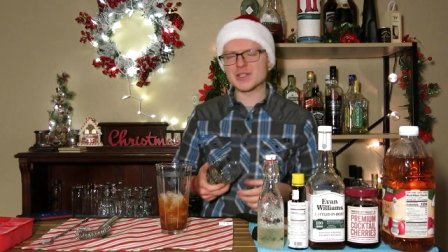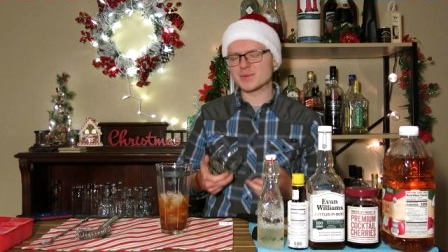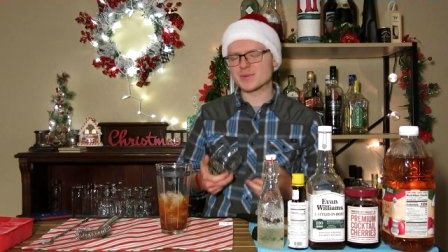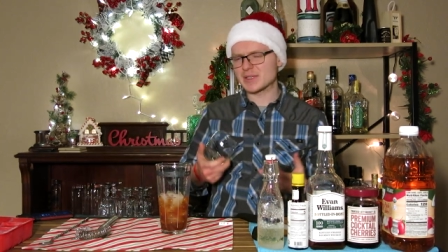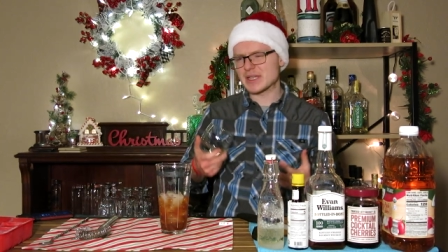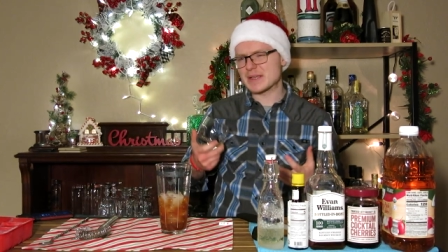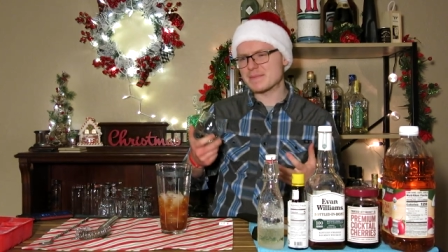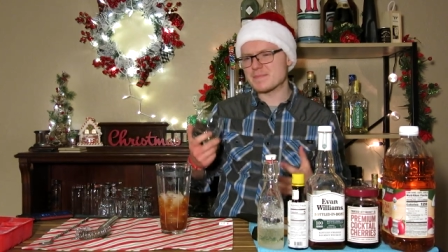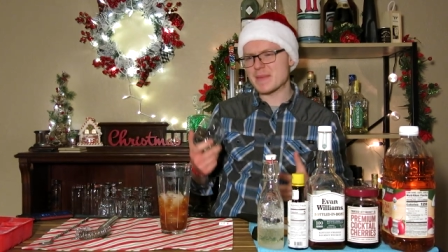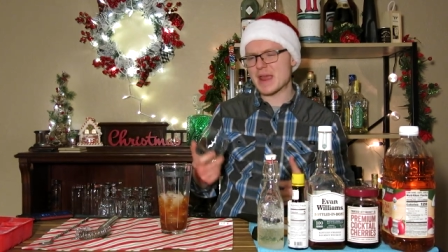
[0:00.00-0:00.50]
is
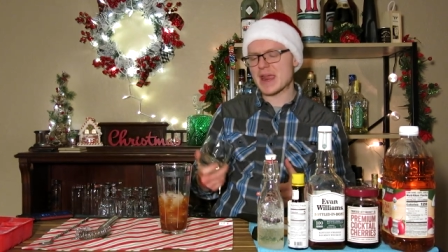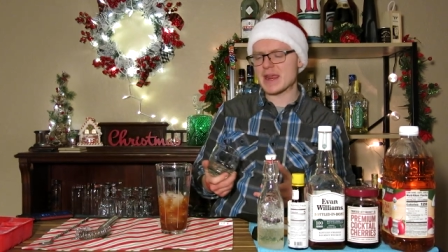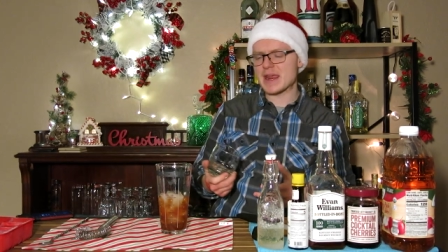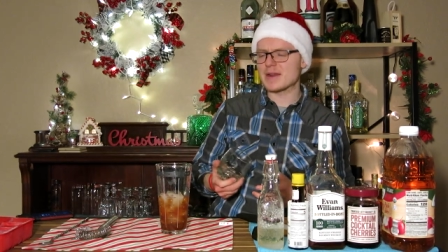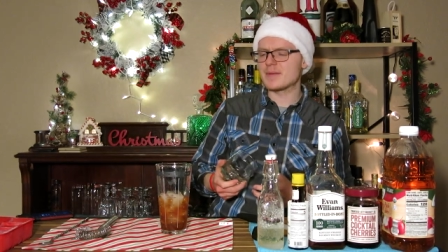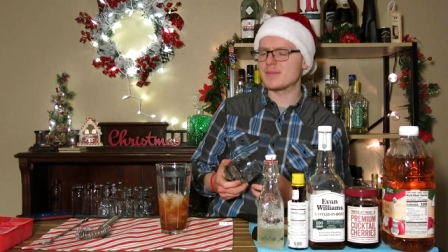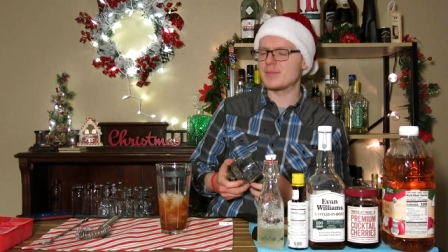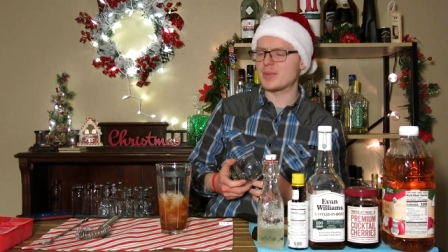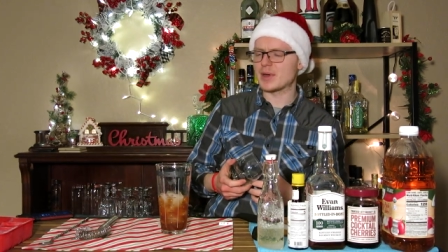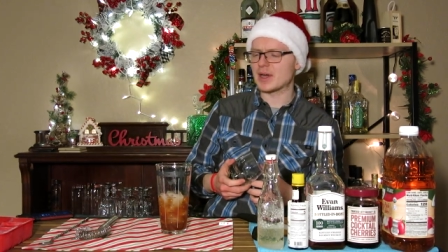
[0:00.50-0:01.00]
really
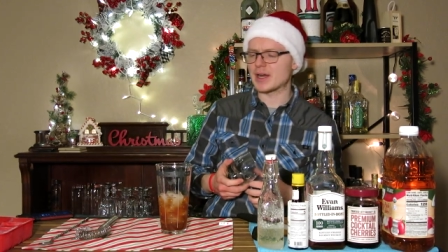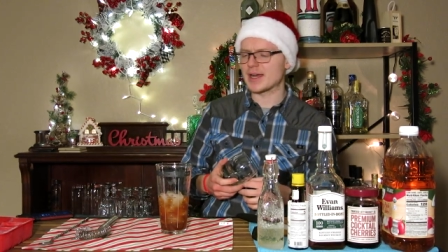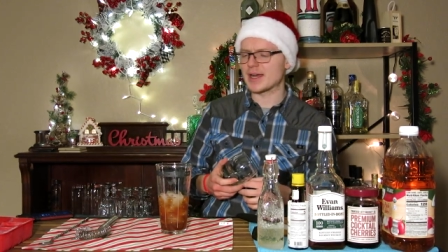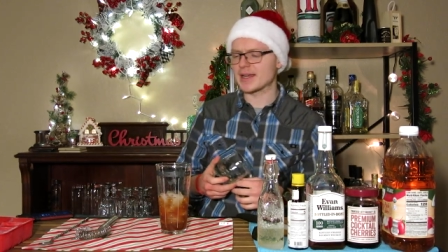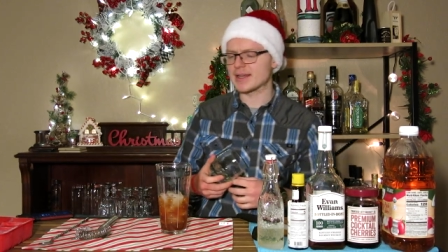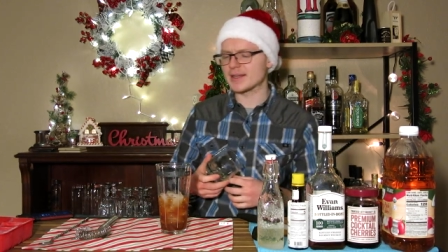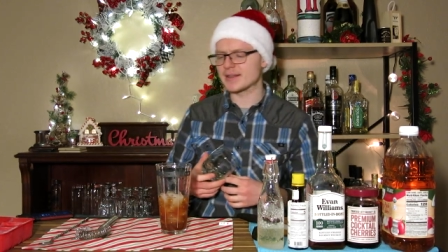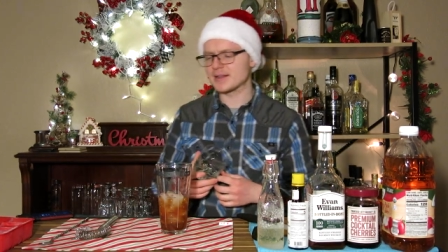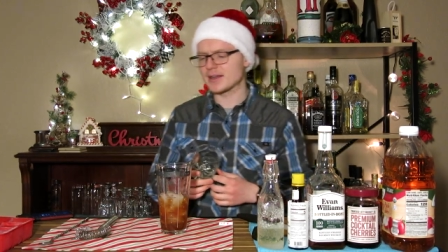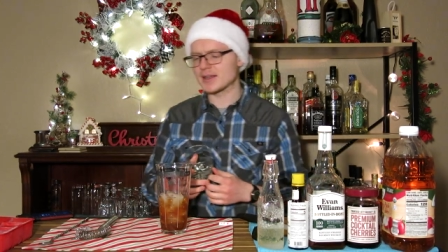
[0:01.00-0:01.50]
made
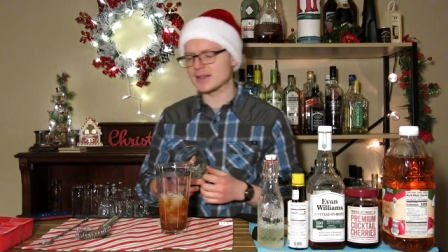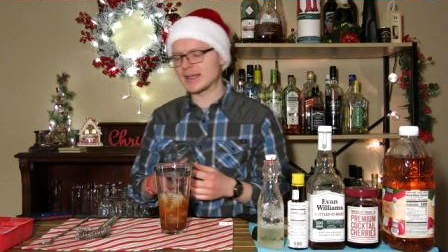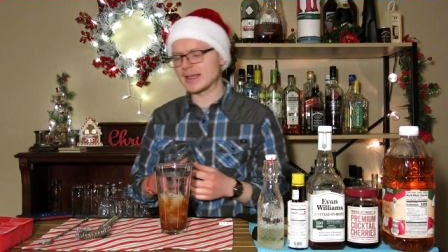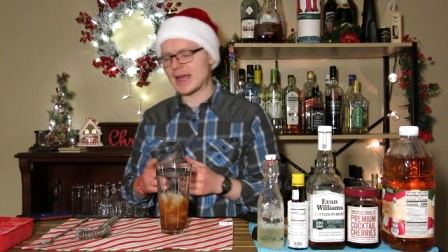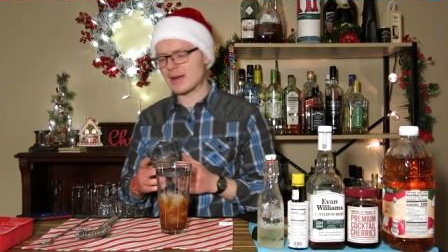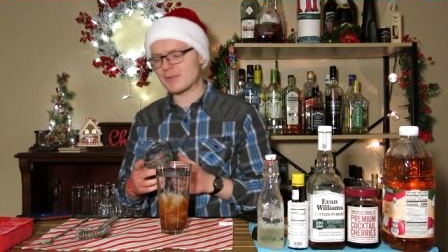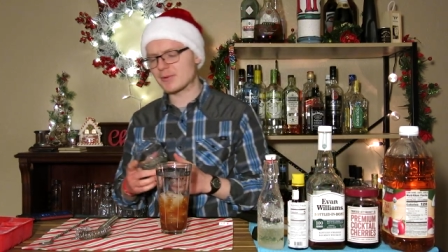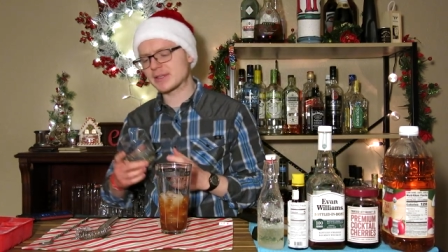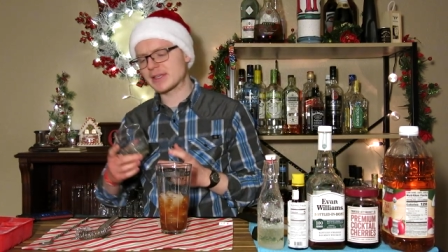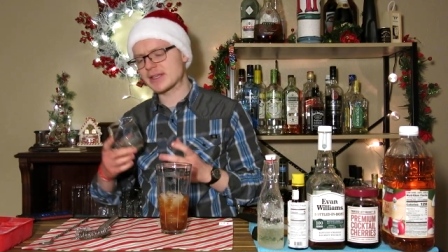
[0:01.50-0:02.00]
by
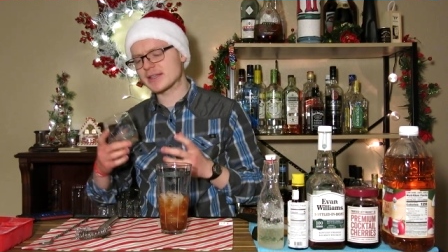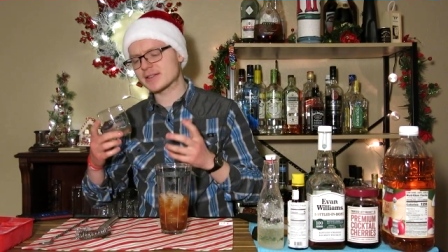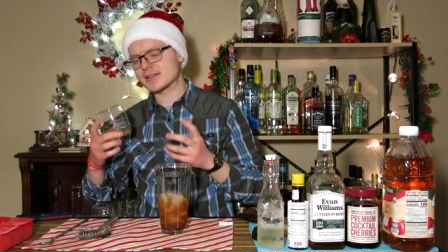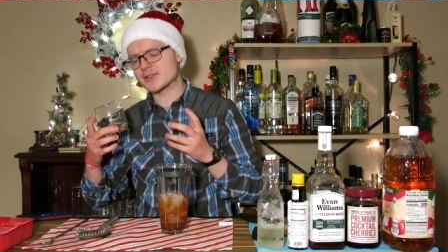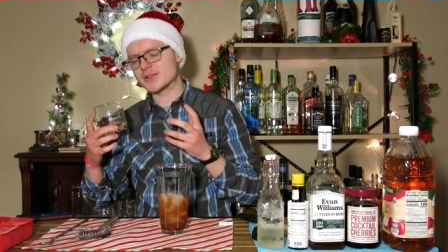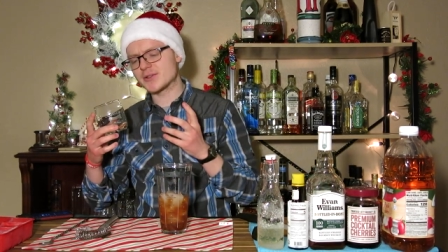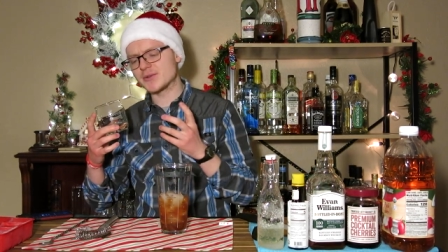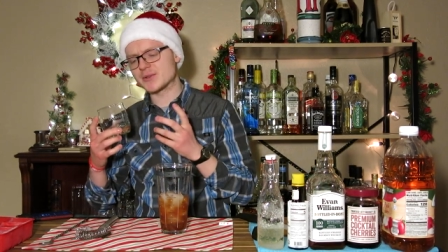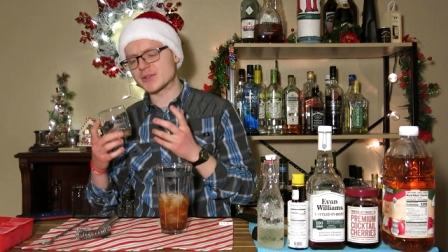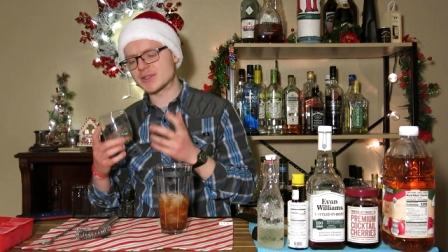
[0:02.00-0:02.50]
allowing it
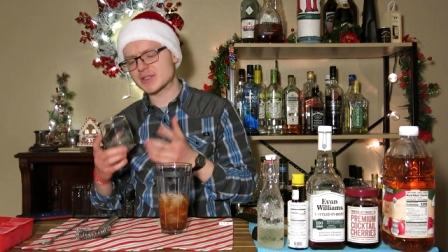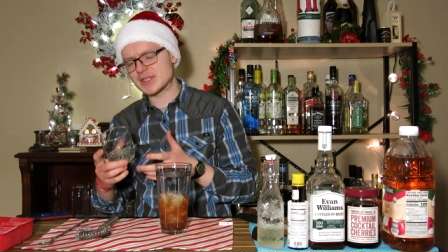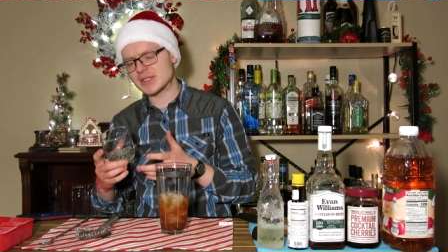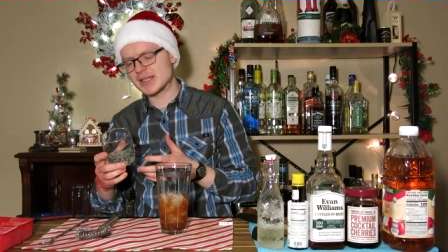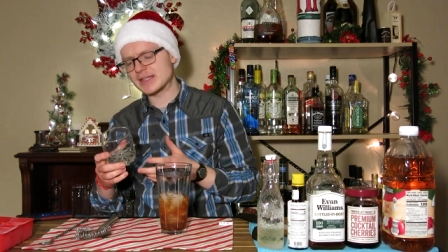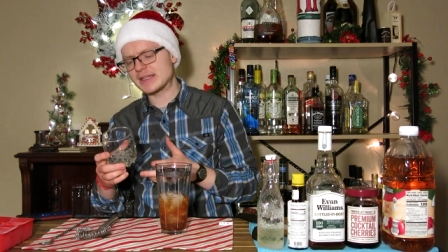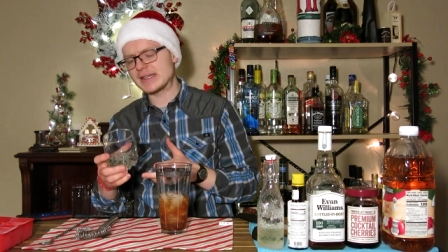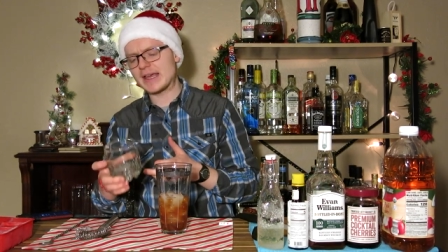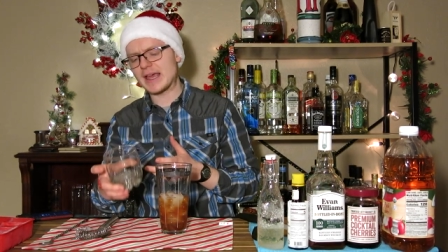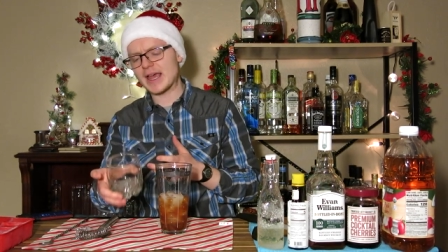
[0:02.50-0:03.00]
to
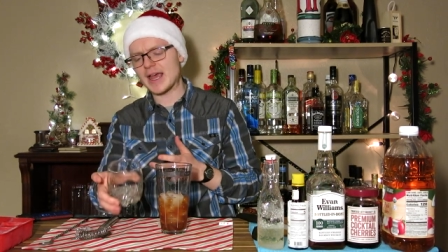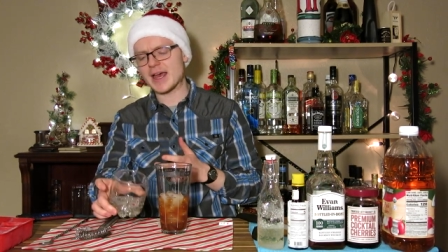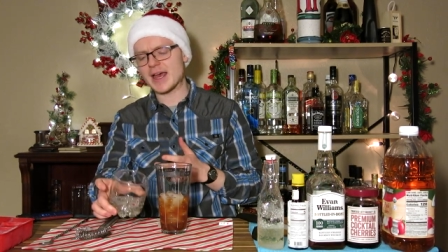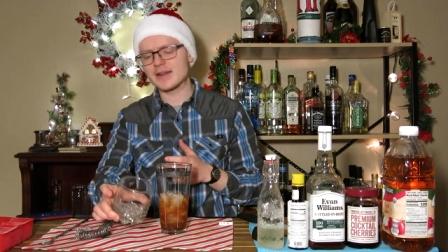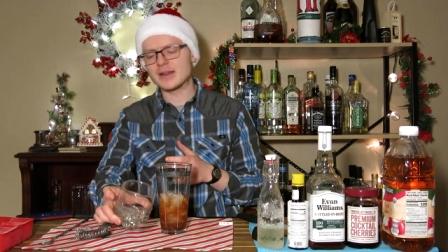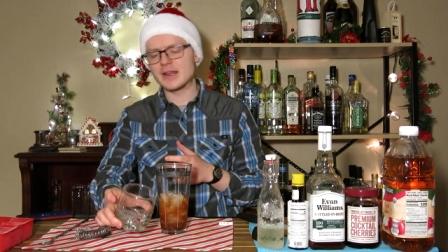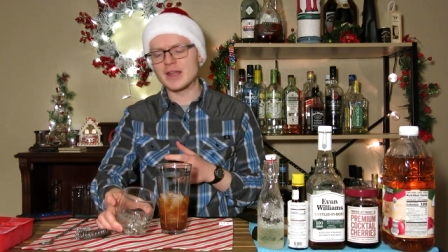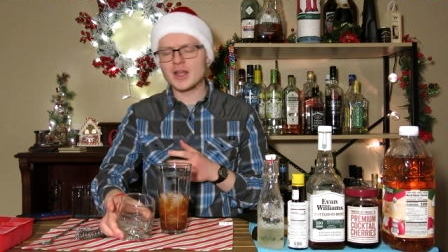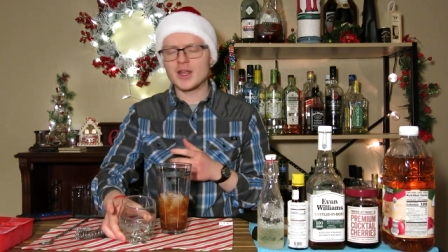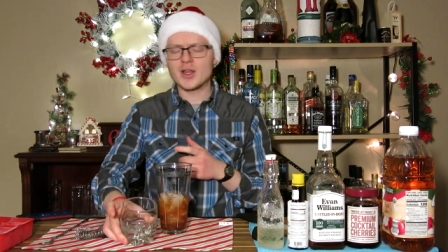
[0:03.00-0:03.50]
sit at